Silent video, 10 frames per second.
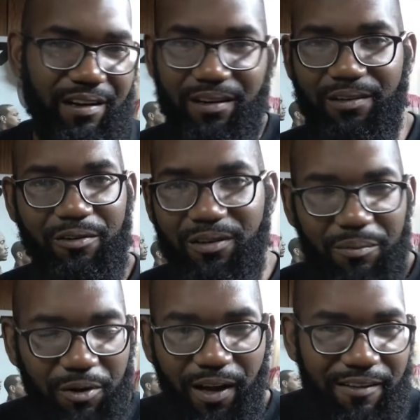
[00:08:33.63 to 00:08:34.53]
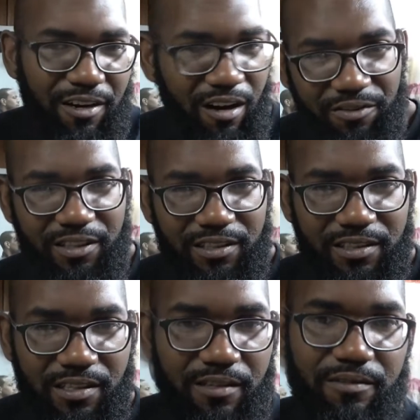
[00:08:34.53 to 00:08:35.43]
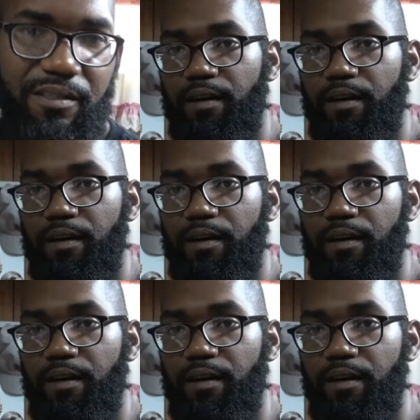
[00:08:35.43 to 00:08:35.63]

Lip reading: it in you. Come on, have confidence in yourself.